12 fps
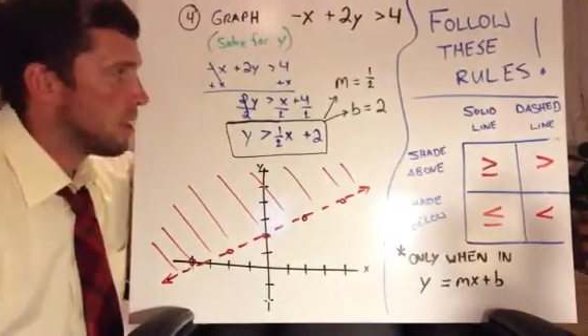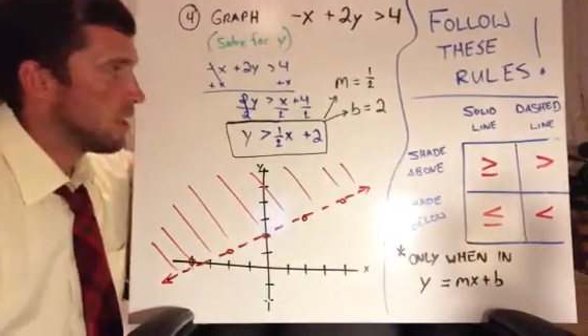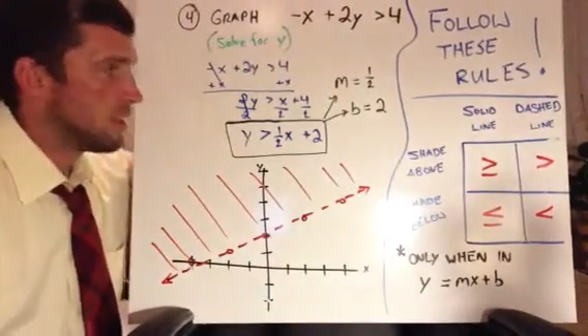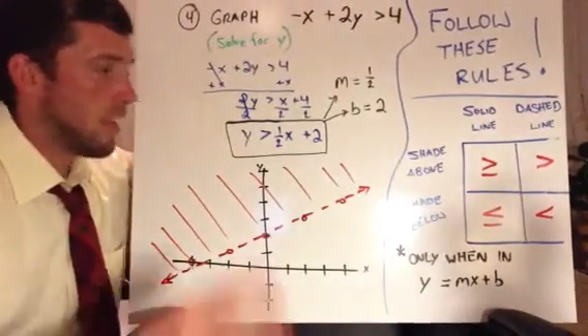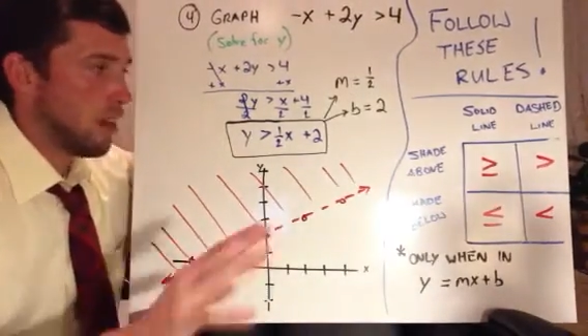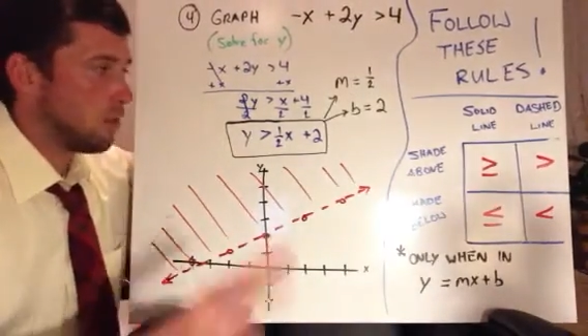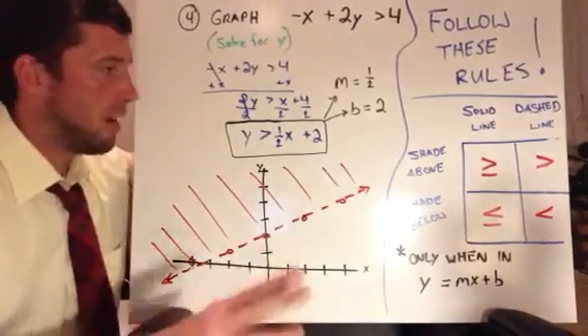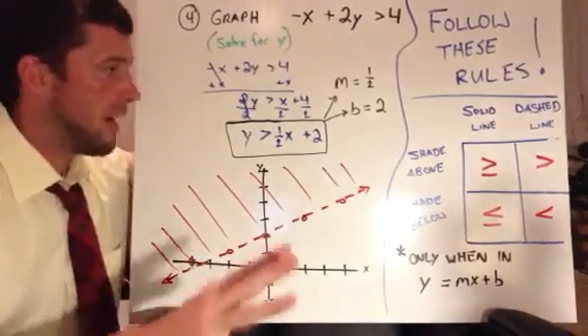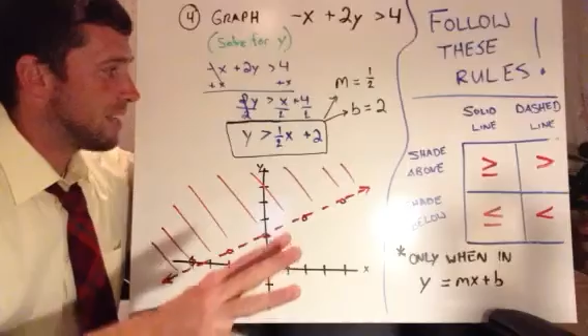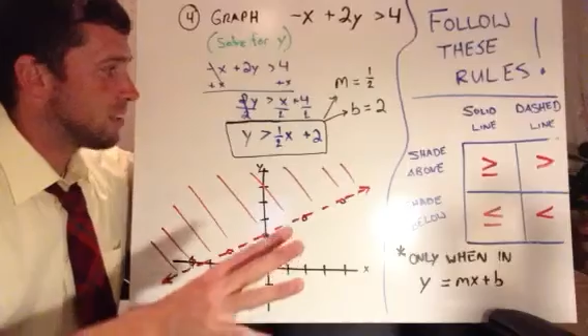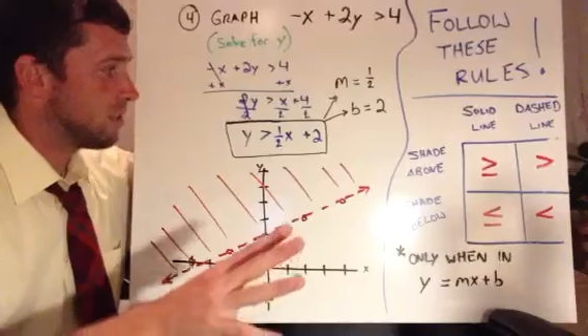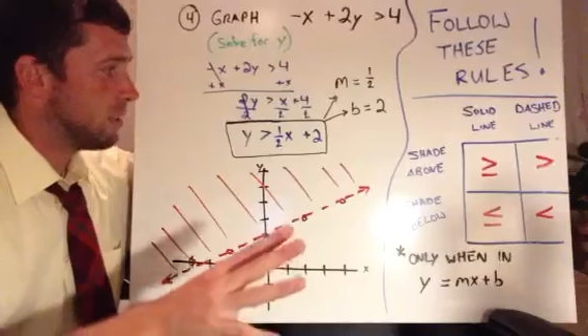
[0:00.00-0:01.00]
Now,
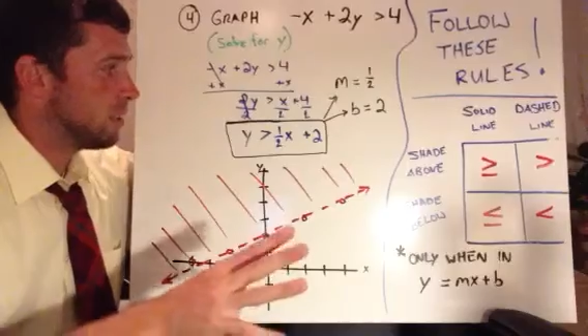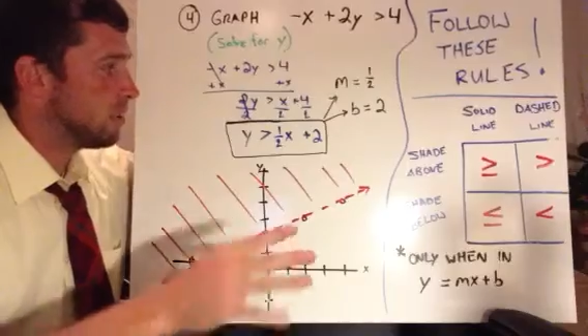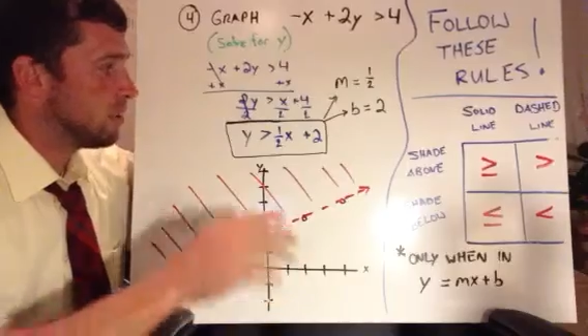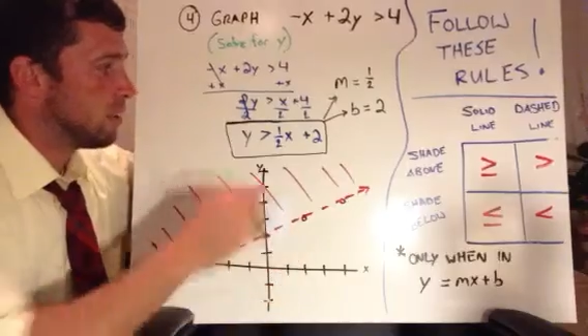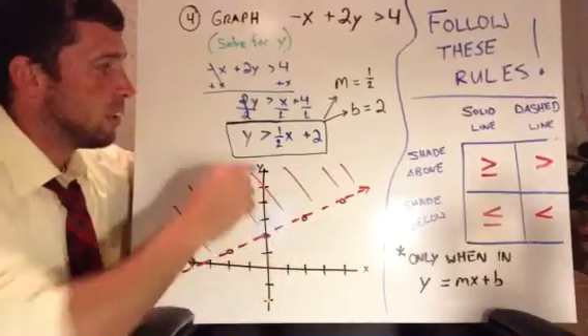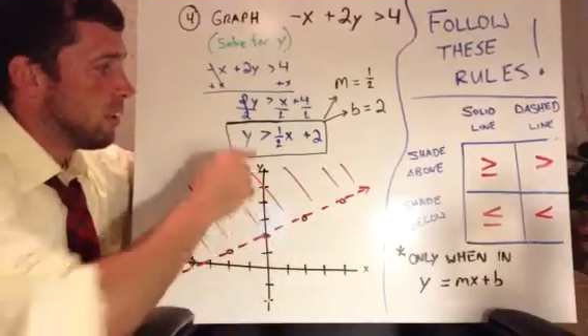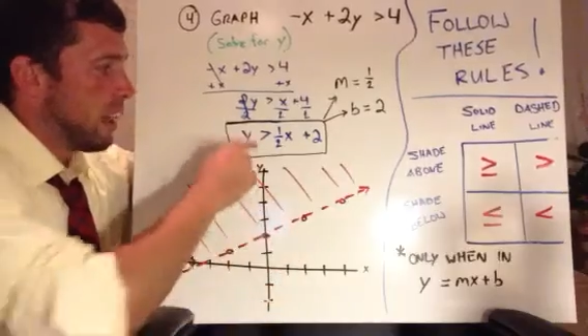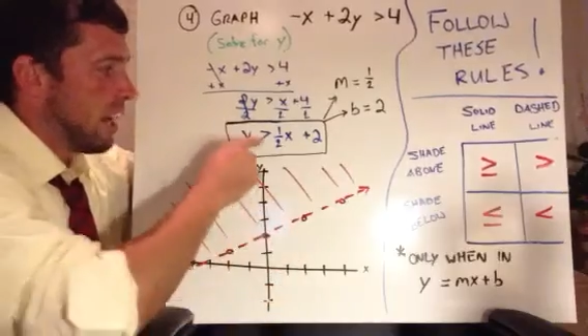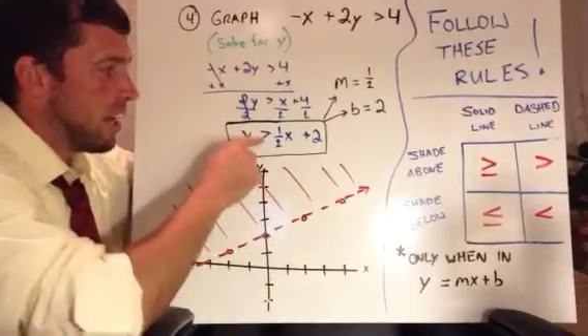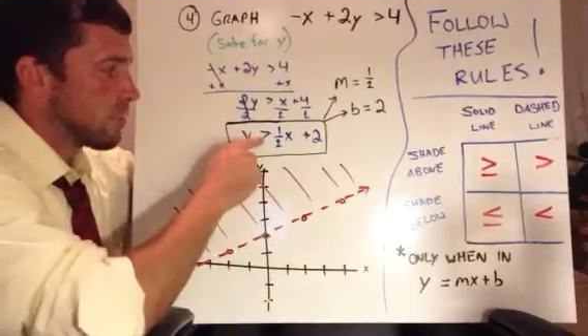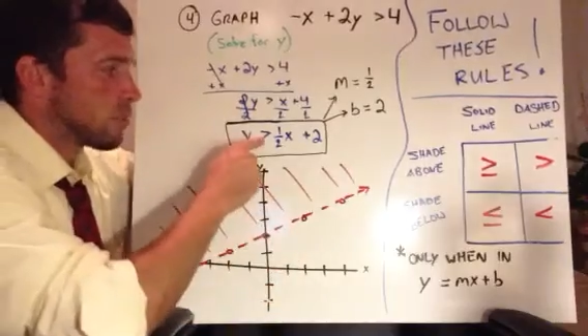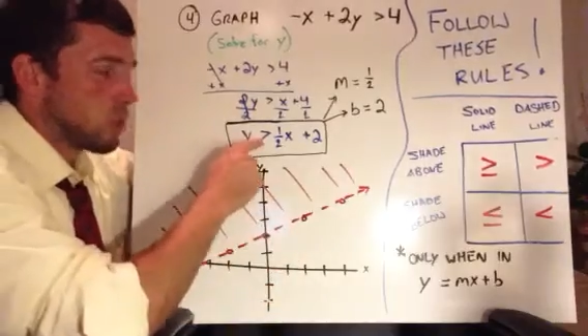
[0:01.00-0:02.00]
lastly,
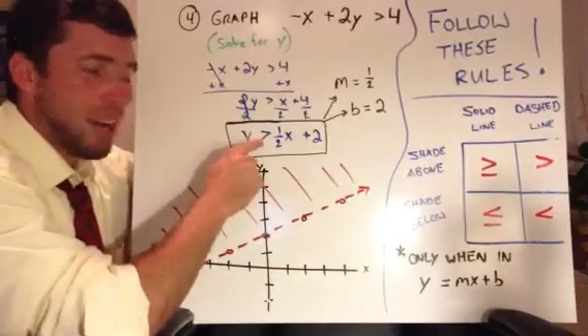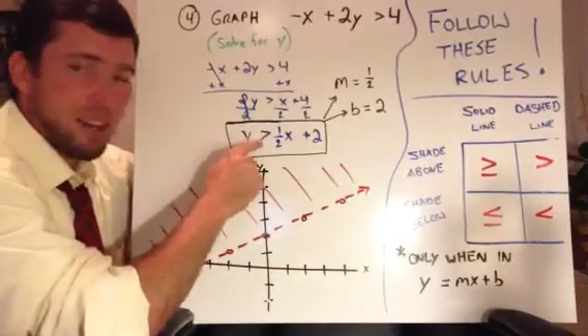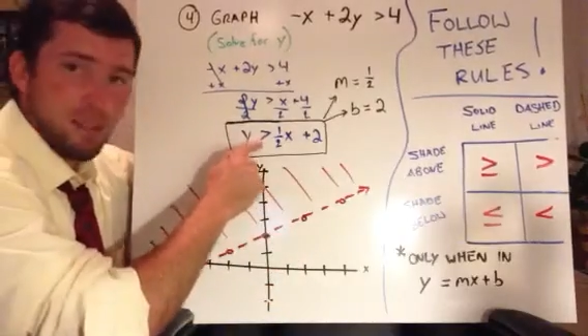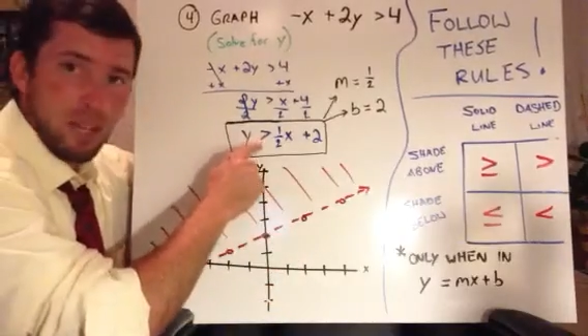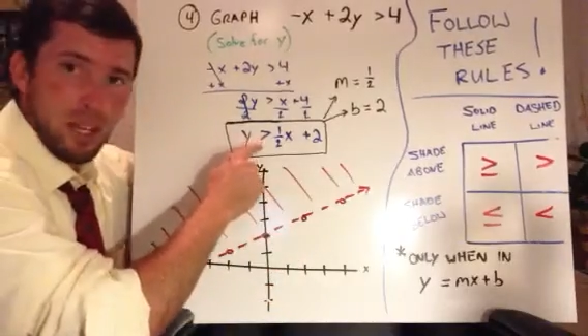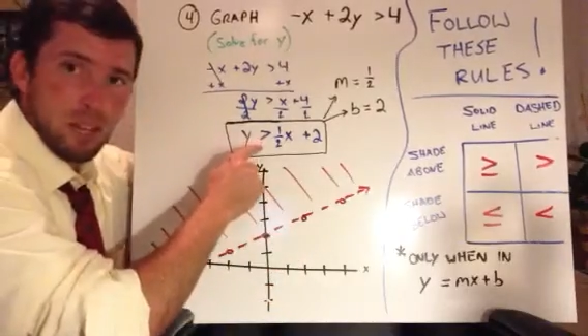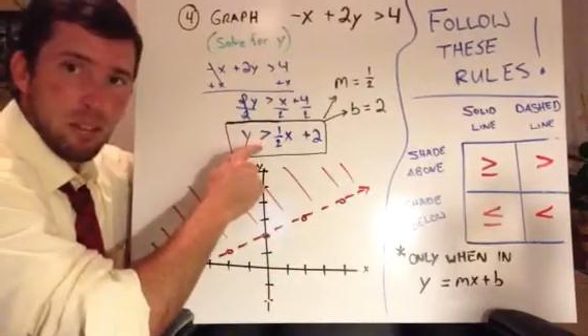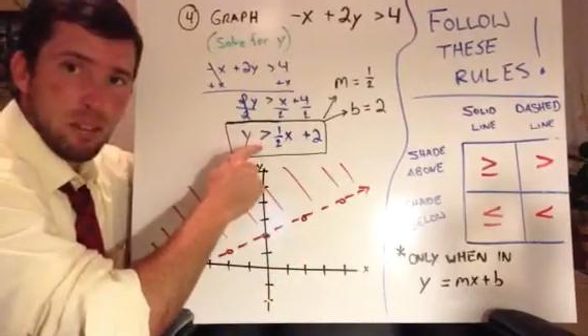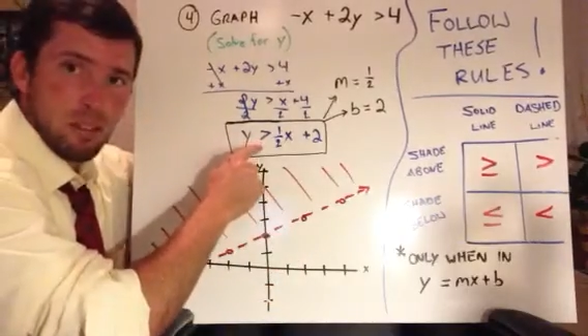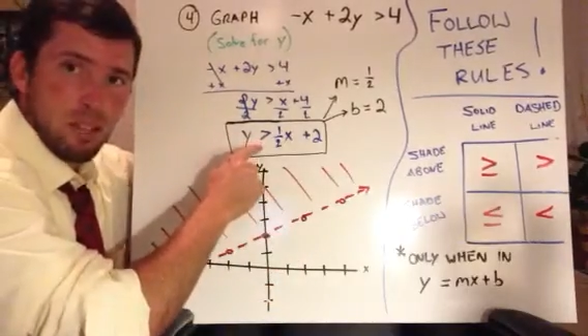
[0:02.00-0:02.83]
I have greater than.